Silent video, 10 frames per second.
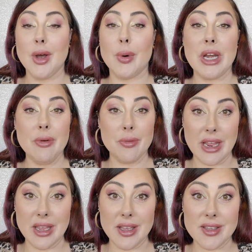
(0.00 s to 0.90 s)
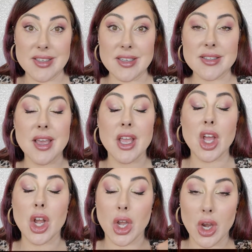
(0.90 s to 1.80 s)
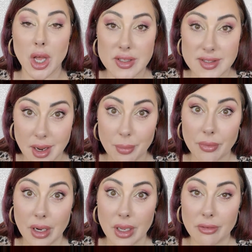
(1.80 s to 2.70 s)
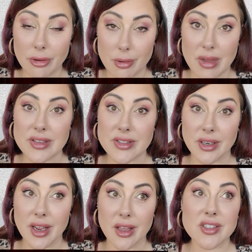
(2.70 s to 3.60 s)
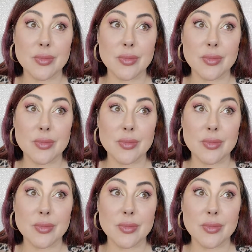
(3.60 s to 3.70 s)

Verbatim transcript: when it rains, it's like nonstop rain for months on end.